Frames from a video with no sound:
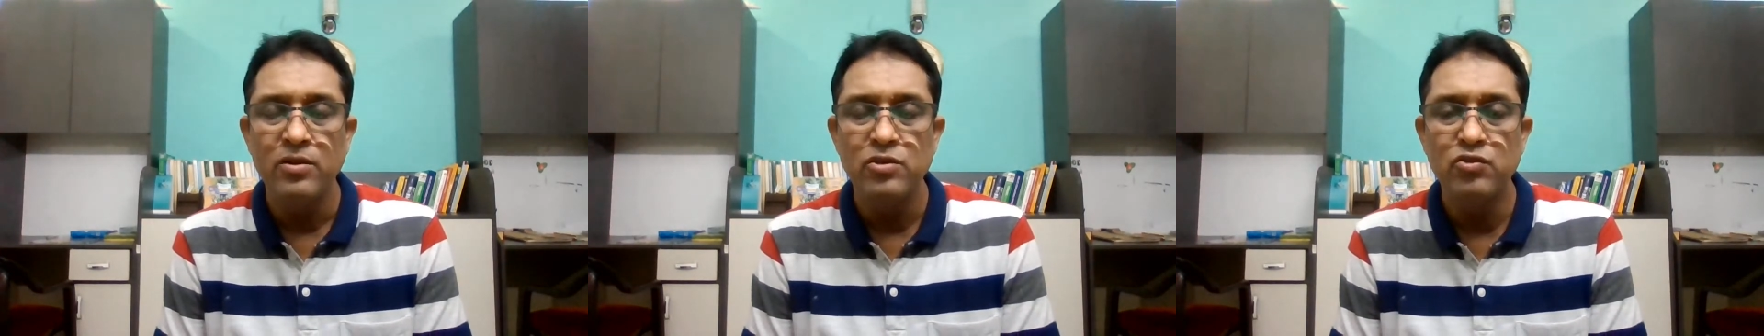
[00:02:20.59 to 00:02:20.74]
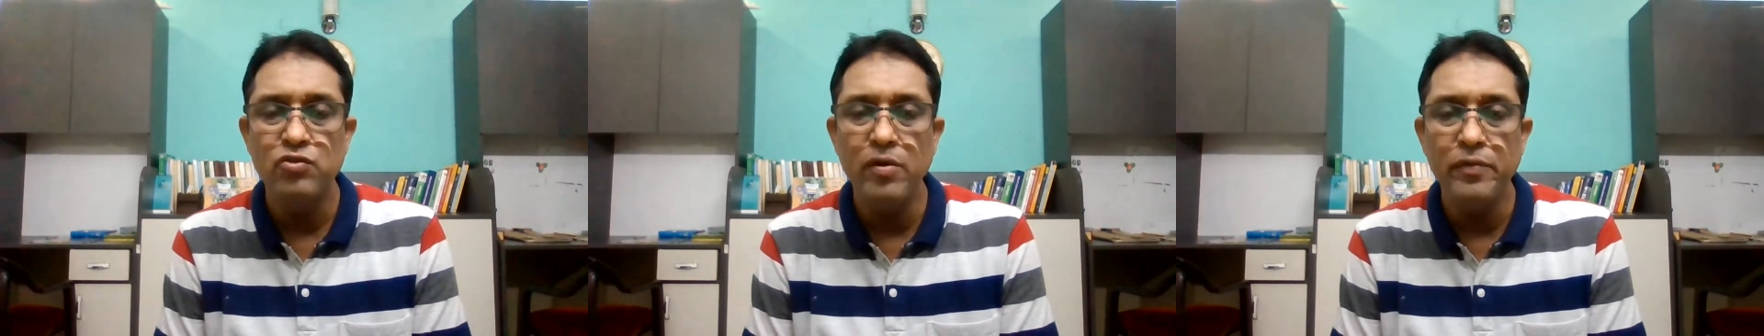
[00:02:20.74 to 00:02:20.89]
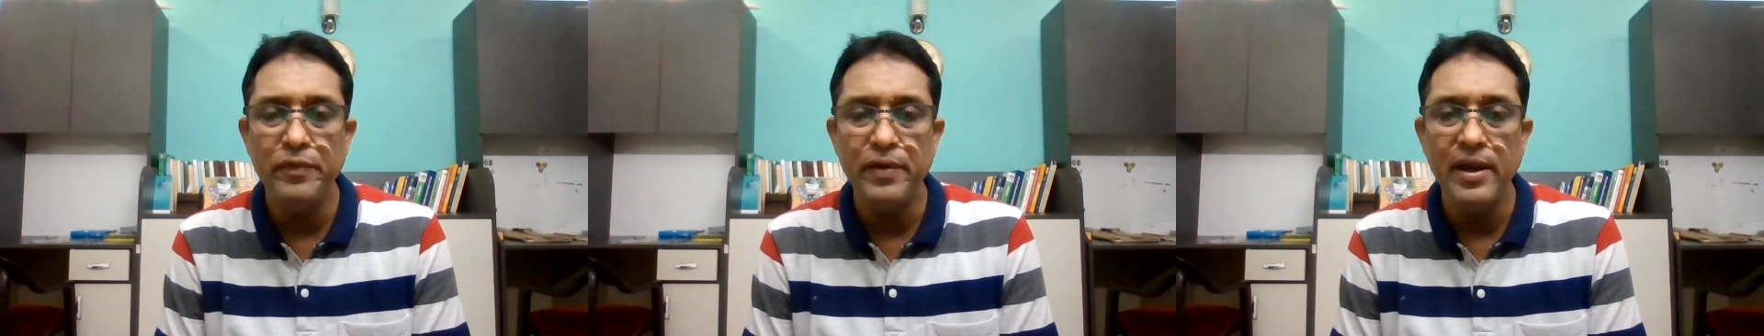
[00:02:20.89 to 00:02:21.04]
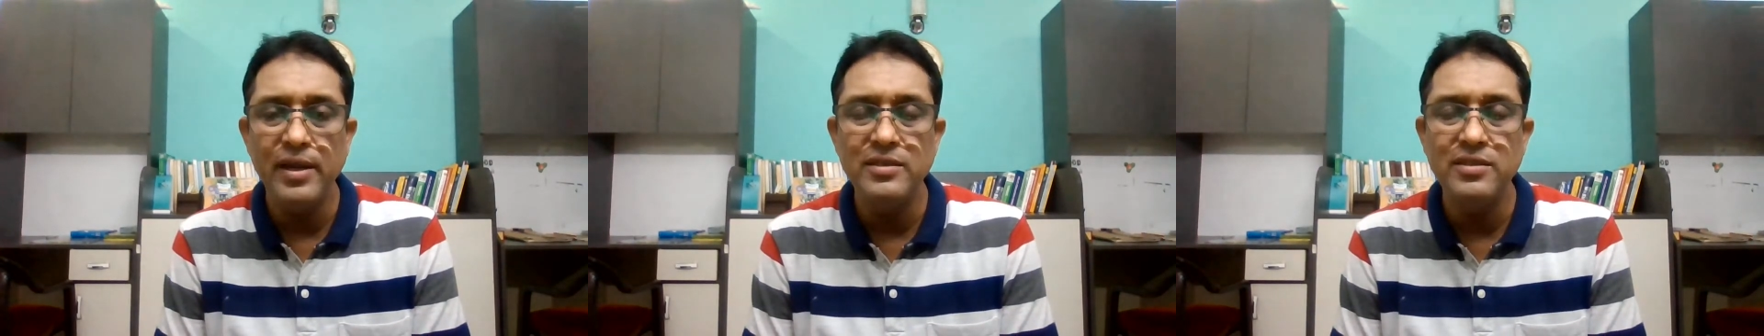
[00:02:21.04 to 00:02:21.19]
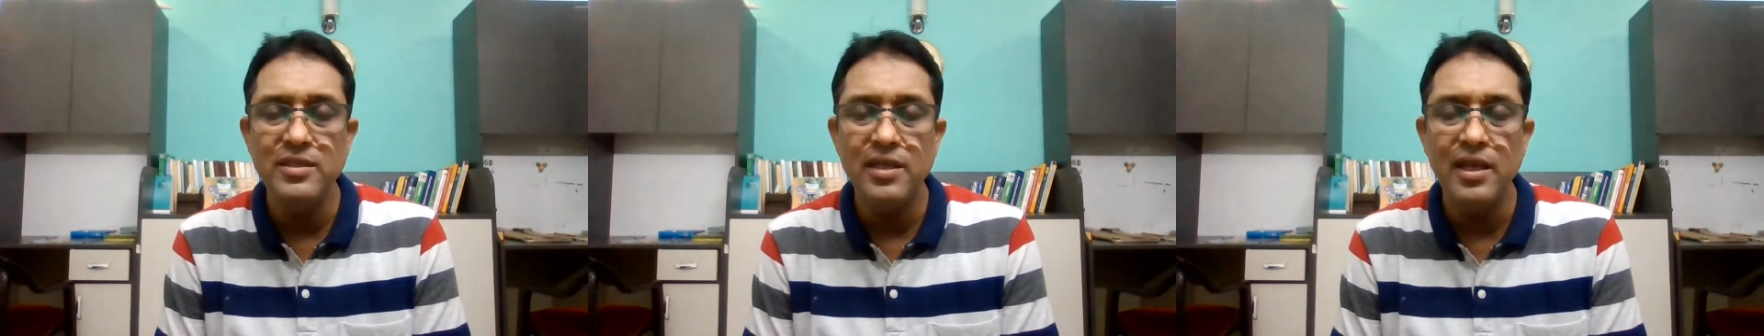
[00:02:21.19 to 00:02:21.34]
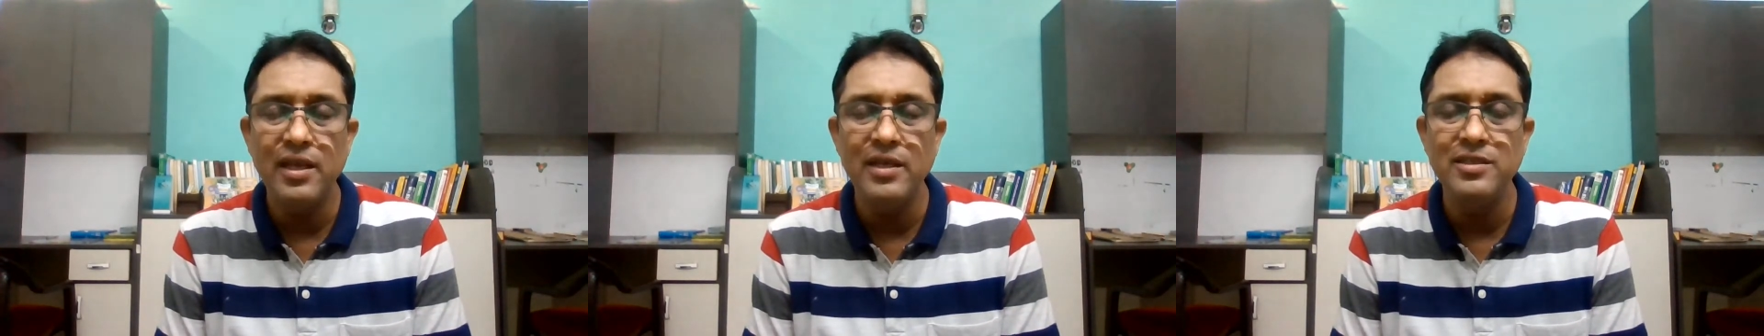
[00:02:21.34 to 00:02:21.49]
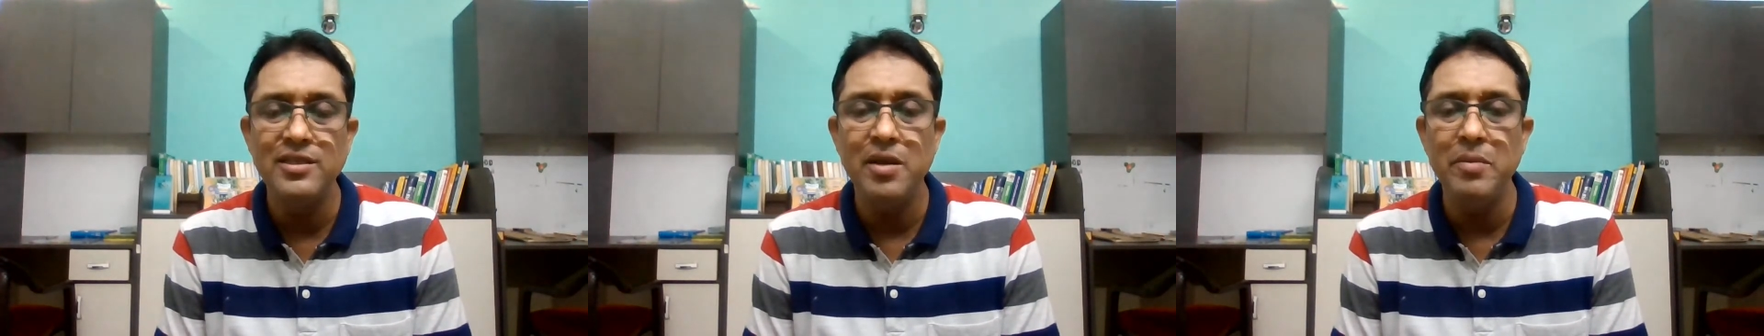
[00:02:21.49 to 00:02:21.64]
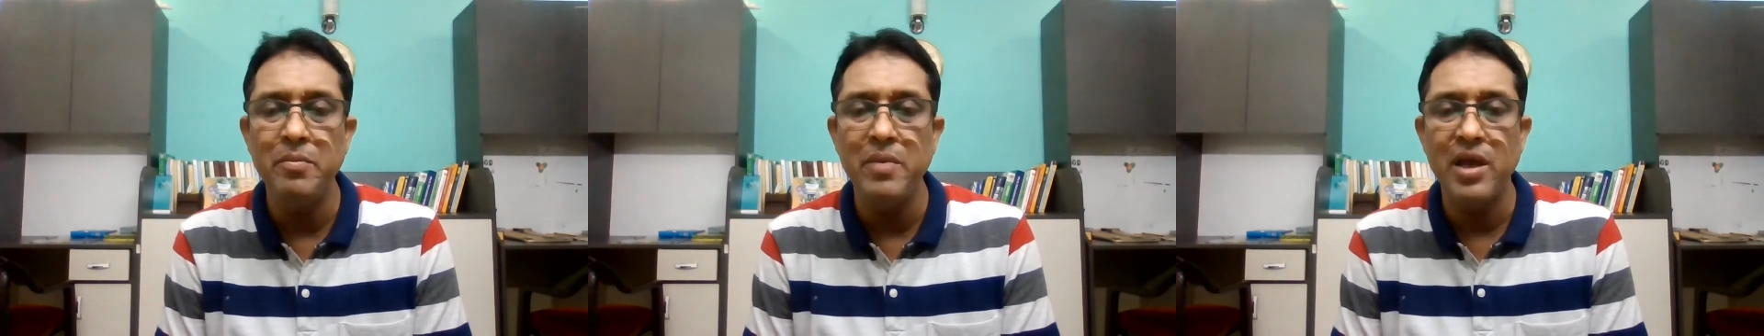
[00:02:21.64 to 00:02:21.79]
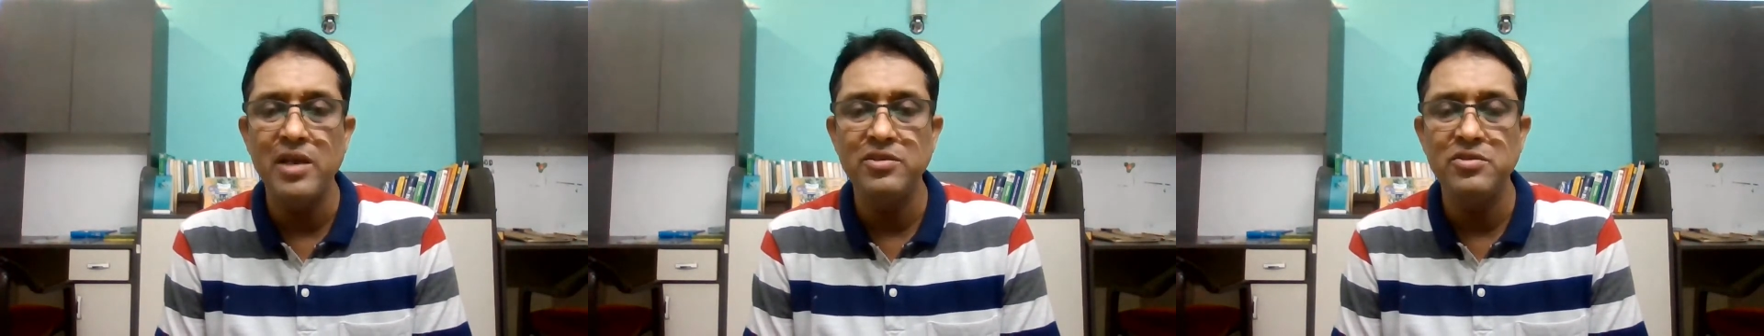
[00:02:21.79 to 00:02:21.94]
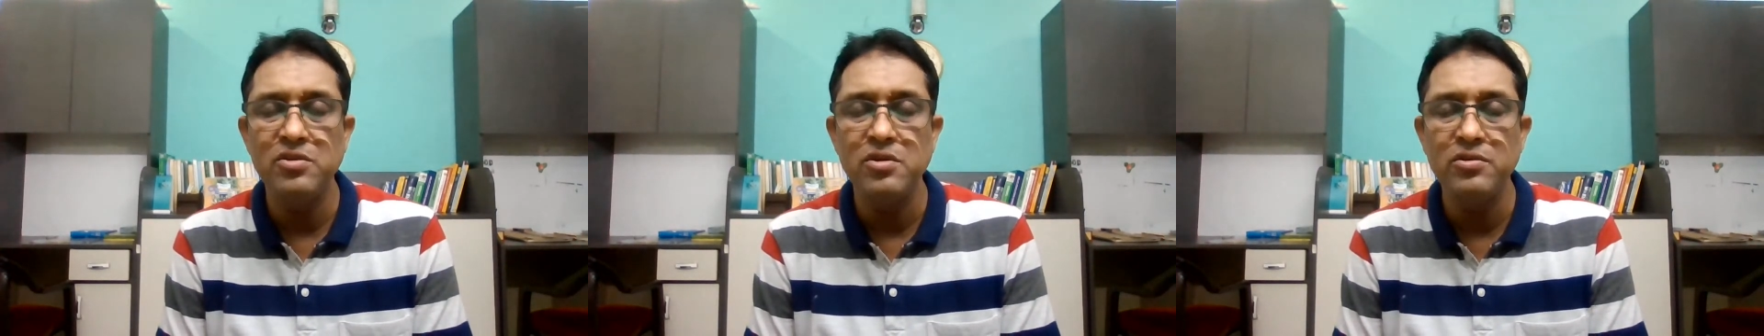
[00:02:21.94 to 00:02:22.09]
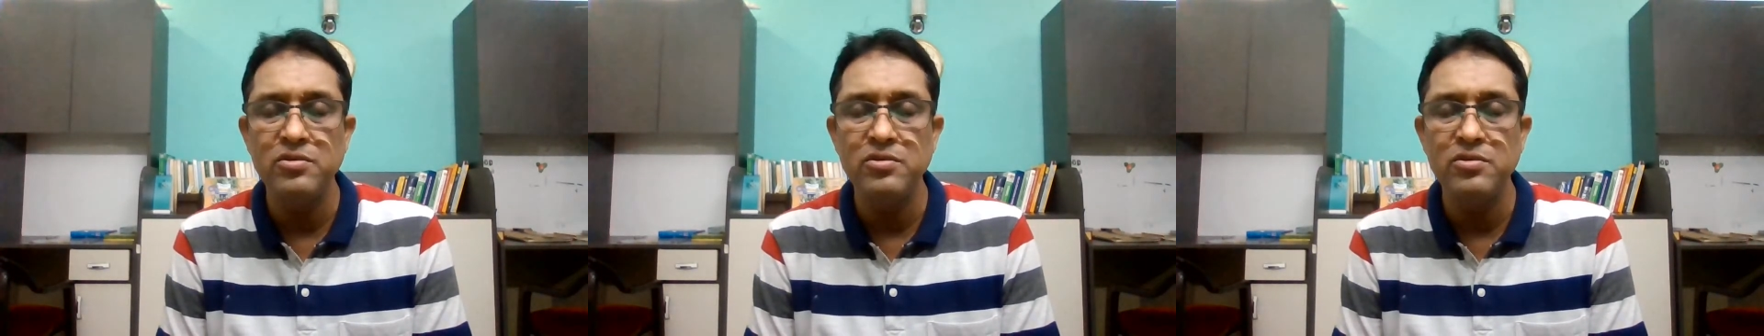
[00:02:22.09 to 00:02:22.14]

So, friends, as a master